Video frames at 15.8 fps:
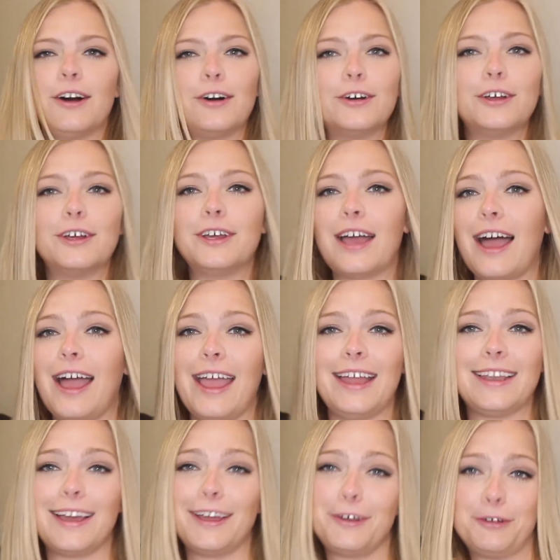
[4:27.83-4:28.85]

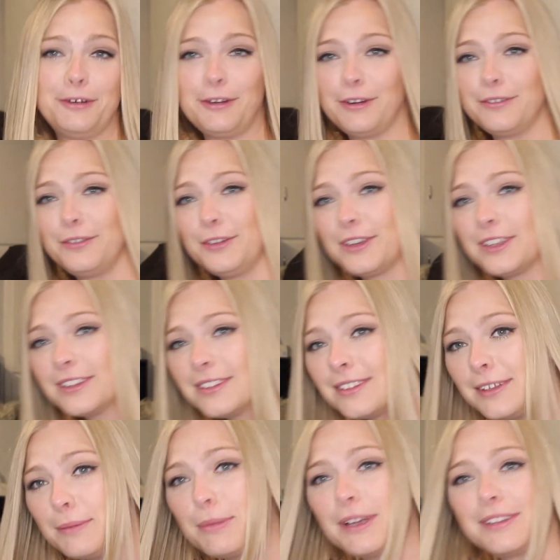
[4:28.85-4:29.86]
and I don't know if you can
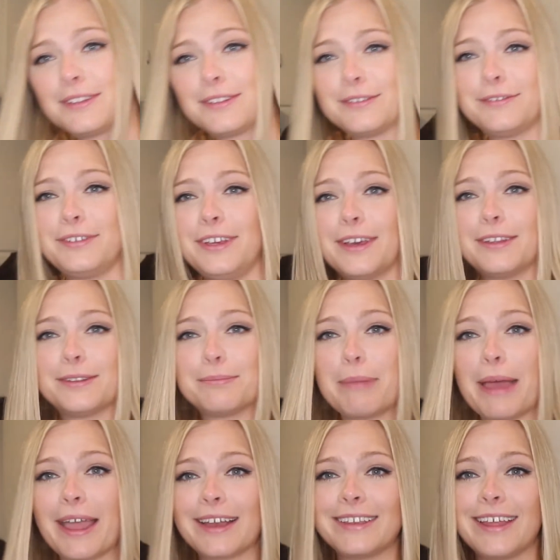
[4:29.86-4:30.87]
see but Sophia is
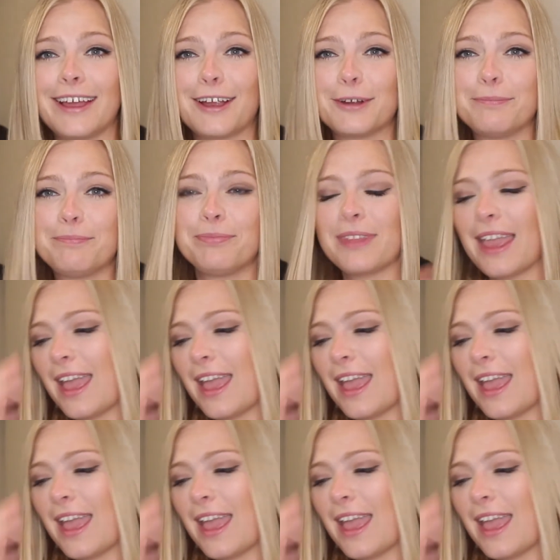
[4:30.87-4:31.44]
back there.